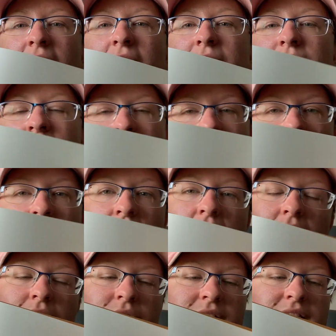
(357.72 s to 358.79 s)
and then
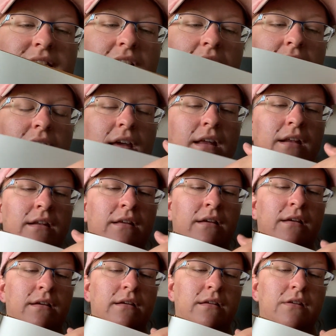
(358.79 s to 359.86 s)
all of a sudden,
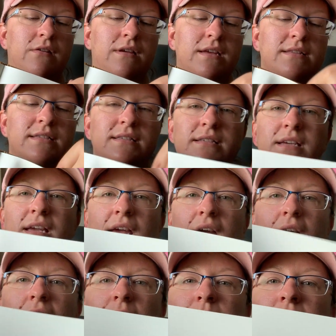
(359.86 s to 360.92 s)
you can see
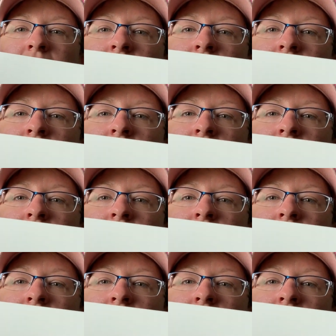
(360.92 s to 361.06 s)
him,